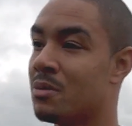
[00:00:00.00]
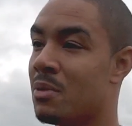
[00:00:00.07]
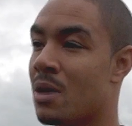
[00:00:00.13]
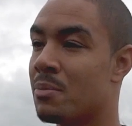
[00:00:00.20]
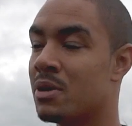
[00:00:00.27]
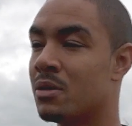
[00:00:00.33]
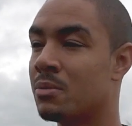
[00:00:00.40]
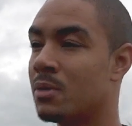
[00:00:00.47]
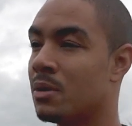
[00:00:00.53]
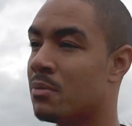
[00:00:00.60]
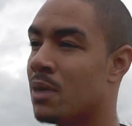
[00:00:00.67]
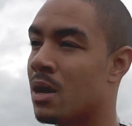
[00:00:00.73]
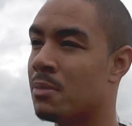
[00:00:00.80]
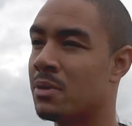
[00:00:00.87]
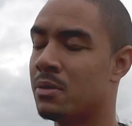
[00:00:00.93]
It might have
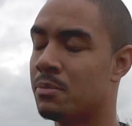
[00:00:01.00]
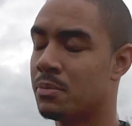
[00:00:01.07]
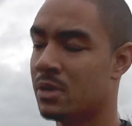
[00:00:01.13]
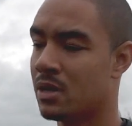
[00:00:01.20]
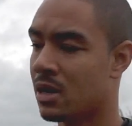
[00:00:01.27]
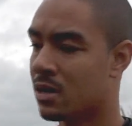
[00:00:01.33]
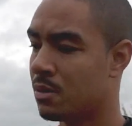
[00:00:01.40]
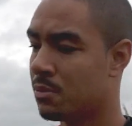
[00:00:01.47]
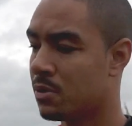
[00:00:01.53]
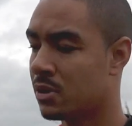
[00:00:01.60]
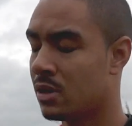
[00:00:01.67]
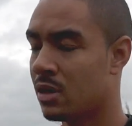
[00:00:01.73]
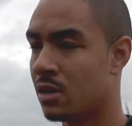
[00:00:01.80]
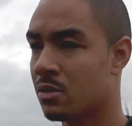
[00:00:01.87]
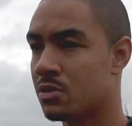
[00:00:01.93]
been like a
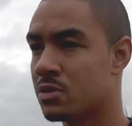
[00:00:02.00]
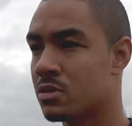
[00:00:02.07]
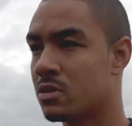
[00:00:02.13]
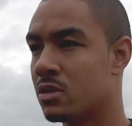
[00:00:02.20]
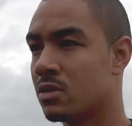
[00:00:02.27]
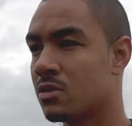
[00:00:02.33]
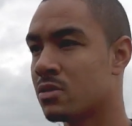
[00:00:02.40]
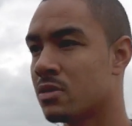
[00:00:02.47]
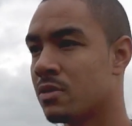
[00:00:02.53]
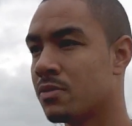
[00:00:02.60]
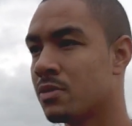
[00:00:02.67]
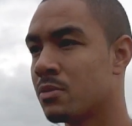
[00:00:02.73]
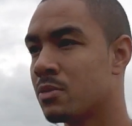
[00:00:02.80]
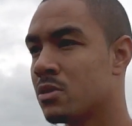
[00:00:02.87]
body language thing or something,